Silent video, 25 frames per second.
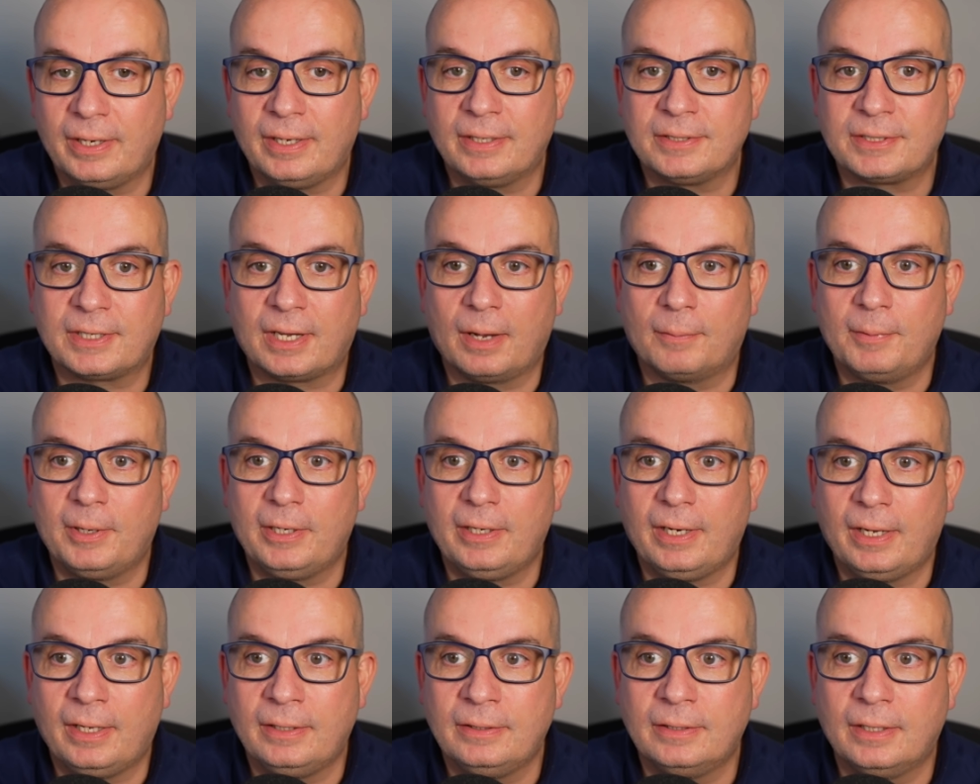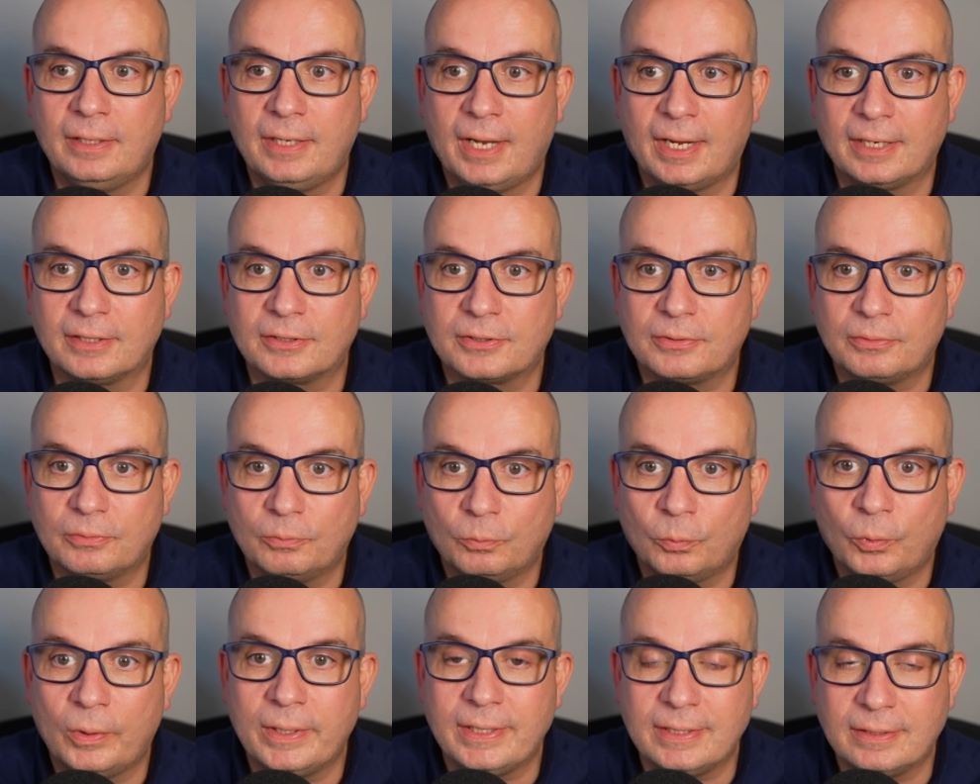It's coming in the next
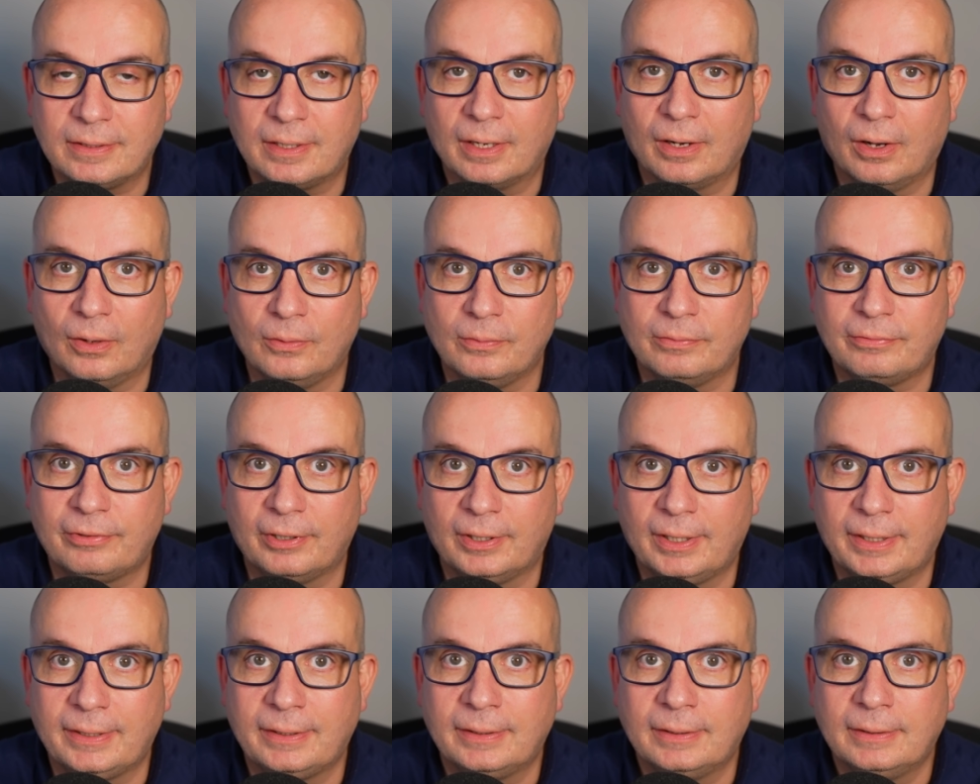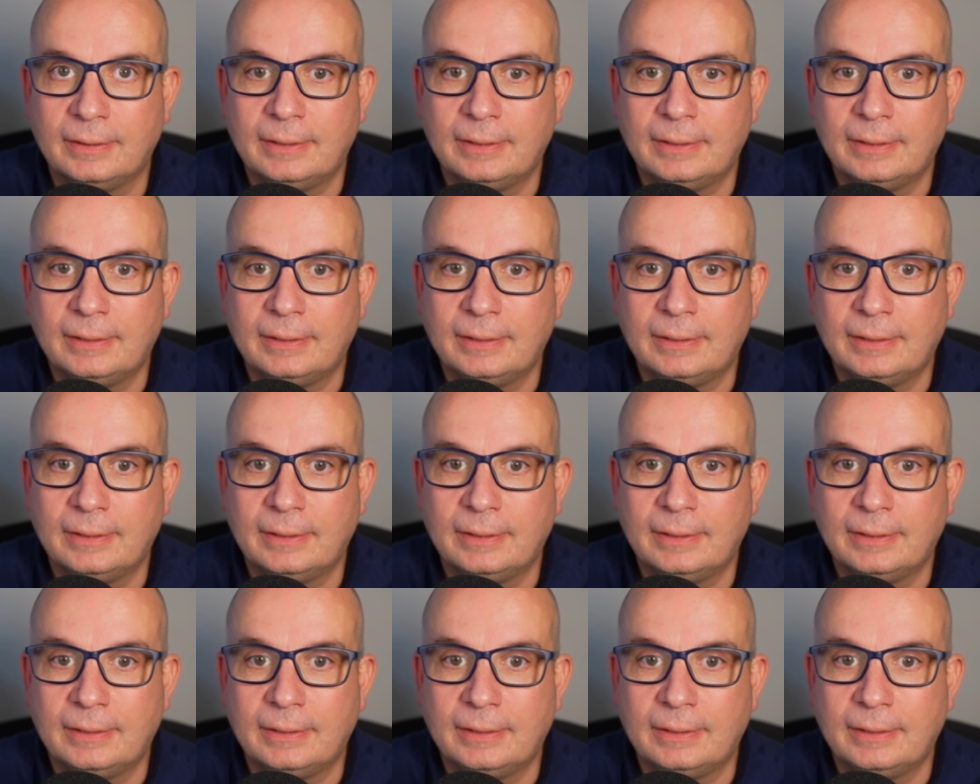week, hopefully.